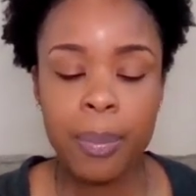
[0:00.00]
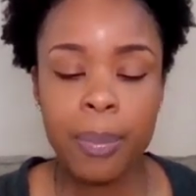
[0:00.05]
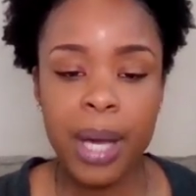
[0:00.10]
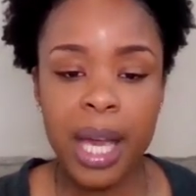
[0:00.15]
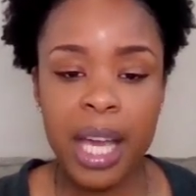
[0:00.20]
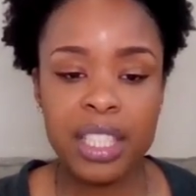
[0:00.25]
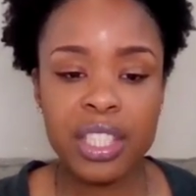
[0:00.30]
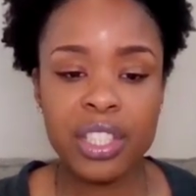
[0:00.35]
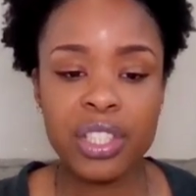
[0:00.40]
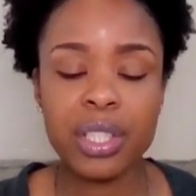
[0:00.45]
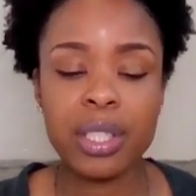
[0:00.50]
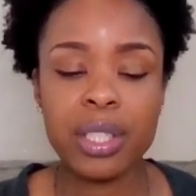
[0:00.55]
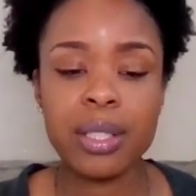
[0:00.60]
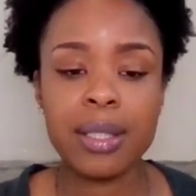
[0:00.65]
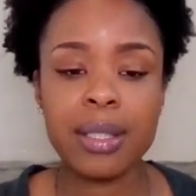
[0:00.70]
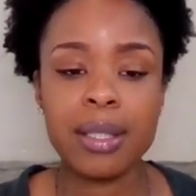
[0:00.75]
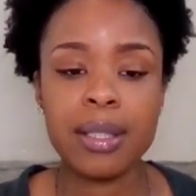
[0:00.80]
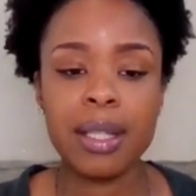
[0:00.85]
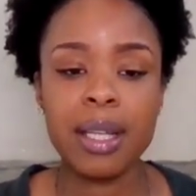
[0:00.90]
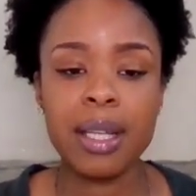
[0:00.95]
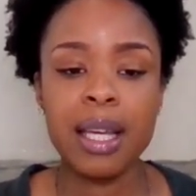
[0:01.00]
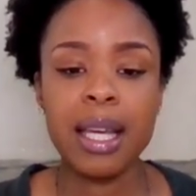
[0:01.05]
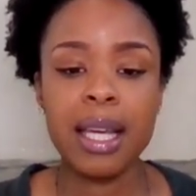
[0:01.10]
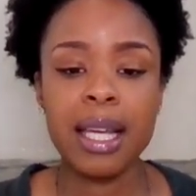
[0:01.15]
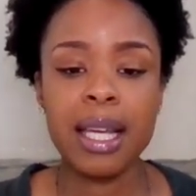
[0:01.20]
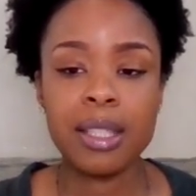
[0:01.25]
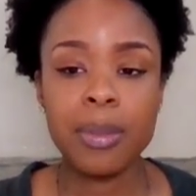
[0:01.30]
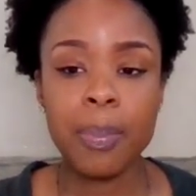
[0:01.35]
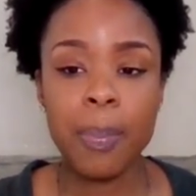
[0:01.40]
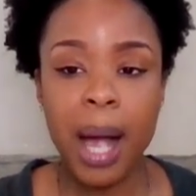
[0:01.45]
Patience
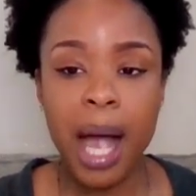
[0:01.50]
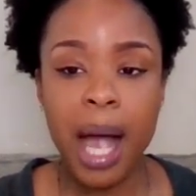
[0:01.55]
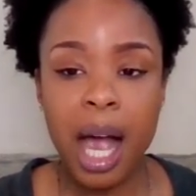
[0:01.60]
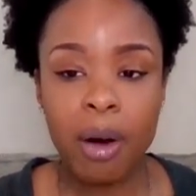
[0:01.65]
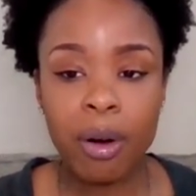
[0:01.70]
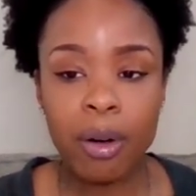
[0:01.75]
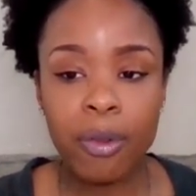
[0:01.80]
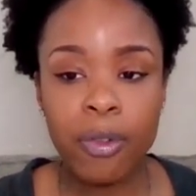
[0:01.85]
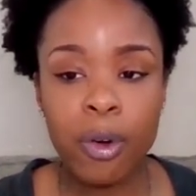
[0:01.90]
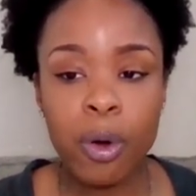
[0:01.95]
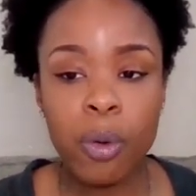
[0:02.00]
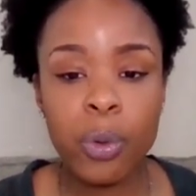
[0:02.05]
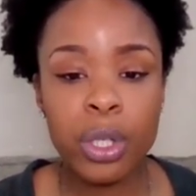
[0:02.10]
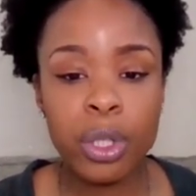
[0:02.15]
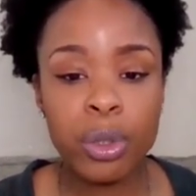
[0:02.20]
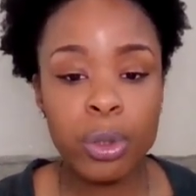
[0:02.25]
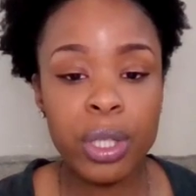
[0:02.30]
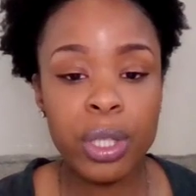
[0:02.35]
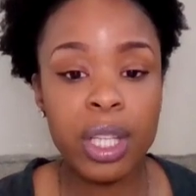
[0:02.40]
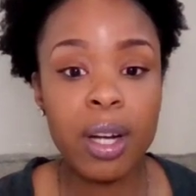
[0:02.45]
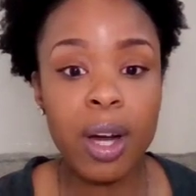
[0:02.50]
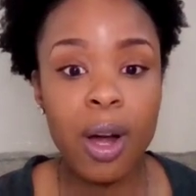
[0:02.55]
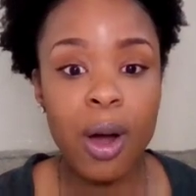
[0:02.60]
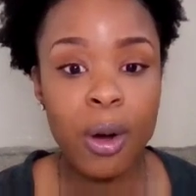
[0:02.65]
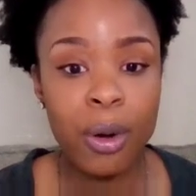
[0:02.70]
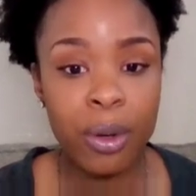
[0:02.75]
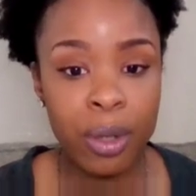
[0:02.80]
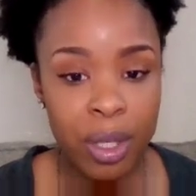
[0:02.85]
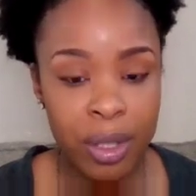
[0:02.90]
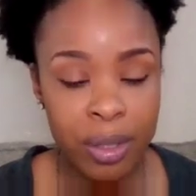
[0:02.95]
is powerful when you can
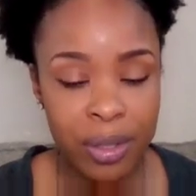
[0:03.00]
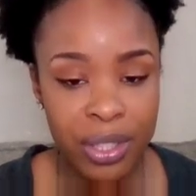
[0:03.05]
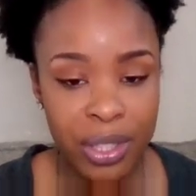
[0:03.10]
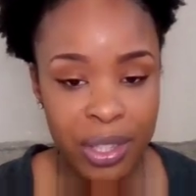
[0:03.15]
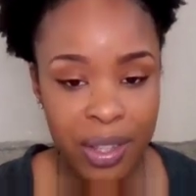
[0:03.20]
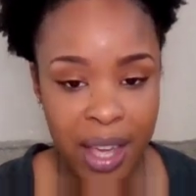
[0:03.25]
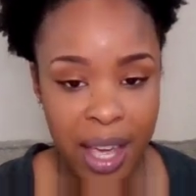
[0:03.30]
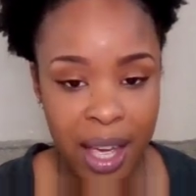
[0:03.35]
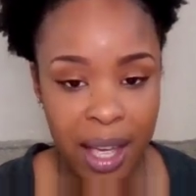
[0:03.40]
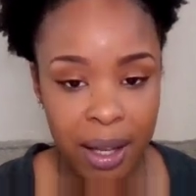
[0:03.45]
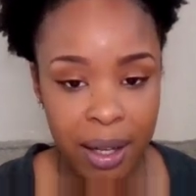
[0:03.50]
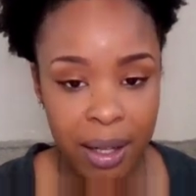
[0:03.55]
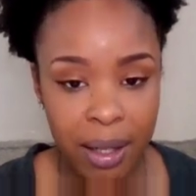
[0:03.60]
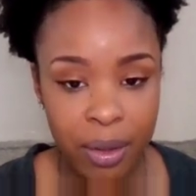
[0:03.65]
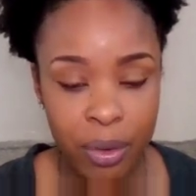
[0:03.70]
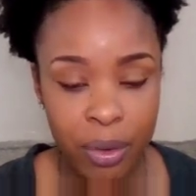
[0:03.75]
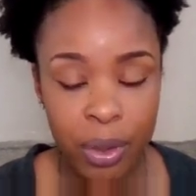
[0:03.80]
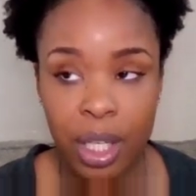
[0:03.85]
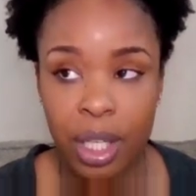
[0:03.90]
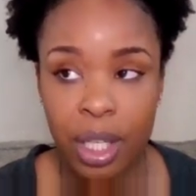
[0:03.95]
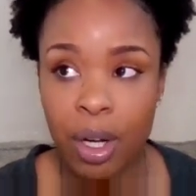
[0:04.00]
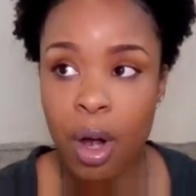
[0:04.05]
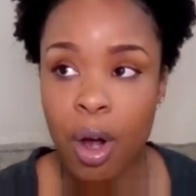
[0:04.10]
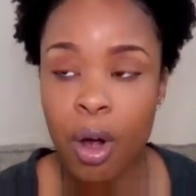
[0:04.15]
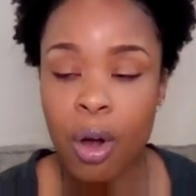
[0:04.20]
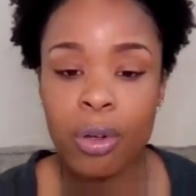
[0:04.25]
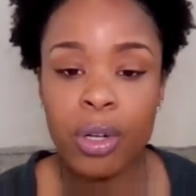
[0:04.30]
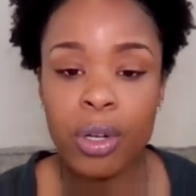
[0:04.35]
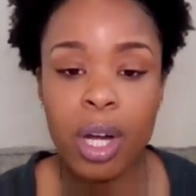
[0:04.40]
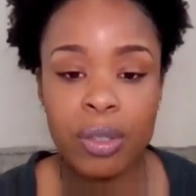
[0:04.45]
hold on to that. You can
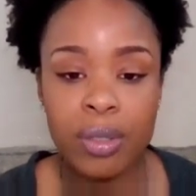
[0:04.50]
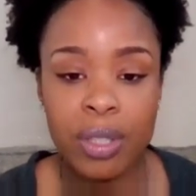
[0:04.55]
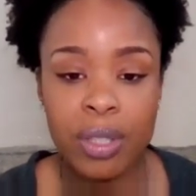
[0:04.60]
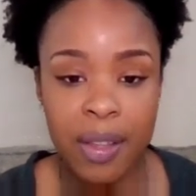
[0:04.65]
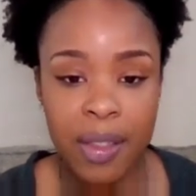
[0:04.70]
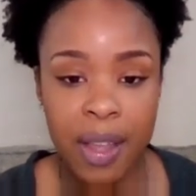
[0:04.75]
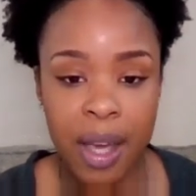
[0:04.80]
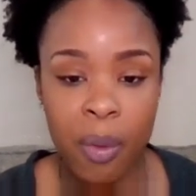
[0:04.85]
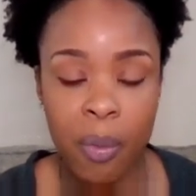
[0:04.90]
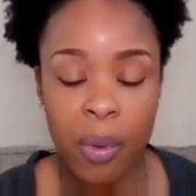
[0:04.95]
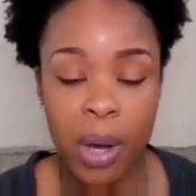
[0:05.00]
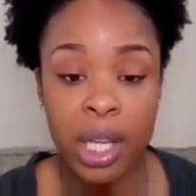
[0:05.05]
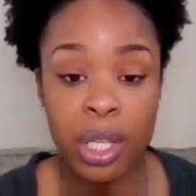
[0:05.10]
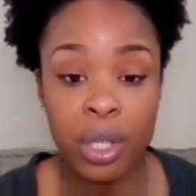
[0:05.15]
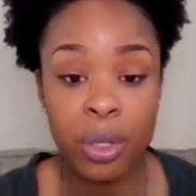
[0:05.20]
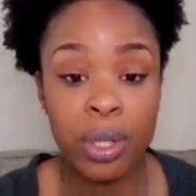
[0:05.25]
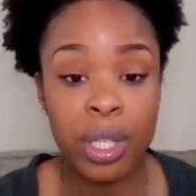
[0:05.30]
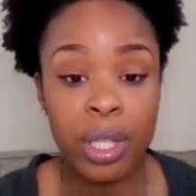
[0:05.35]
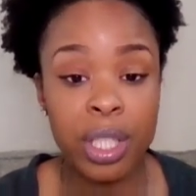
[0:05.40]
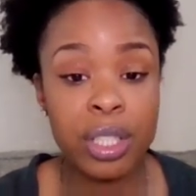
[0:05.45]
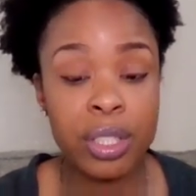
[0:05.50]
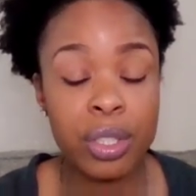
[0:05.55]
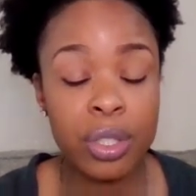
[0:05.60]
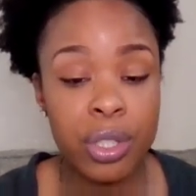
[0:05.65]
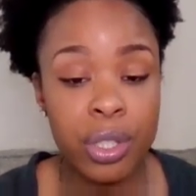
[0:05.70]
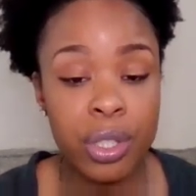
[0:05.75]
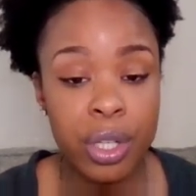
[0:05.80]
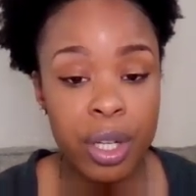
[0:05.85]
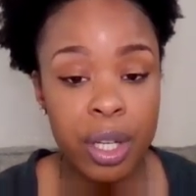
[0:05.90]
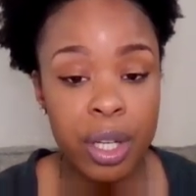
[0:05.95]
hold on to that weight. You can
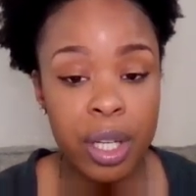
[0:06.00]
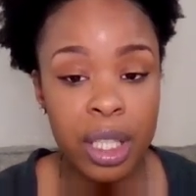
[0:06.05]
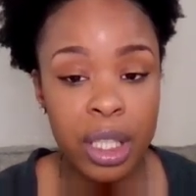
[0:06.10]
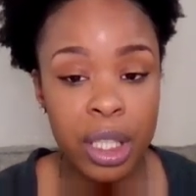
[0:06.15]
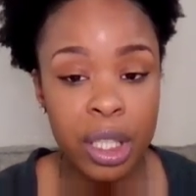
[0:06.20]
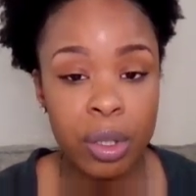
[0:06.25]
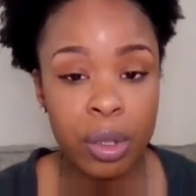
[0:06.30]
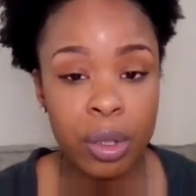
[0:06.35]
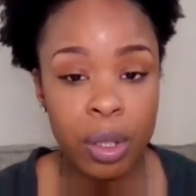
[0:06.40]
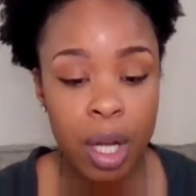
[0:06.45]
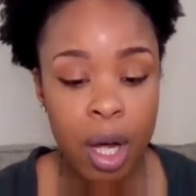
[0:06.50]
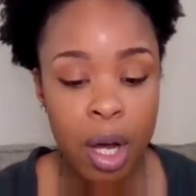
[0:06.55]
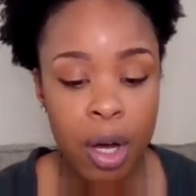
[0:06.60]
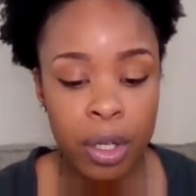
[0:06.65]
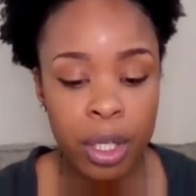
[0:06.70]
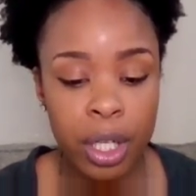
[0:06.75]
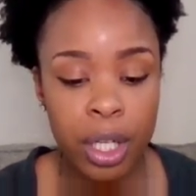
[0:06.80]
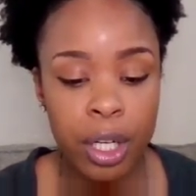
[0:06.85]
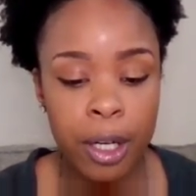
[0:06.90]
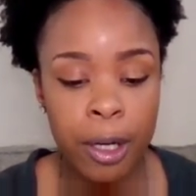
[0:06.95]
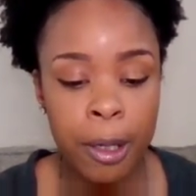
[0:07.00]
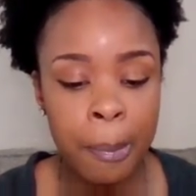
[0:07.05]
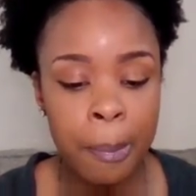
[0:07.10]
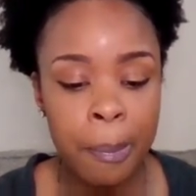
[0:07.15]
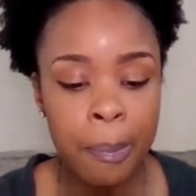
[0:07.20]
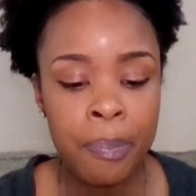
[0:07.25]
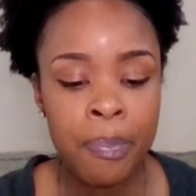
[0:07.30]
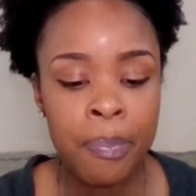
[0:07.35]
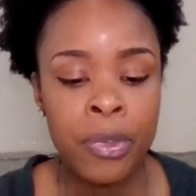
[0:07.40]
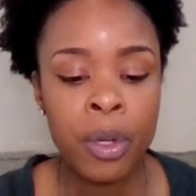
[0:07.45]
endure a little longer,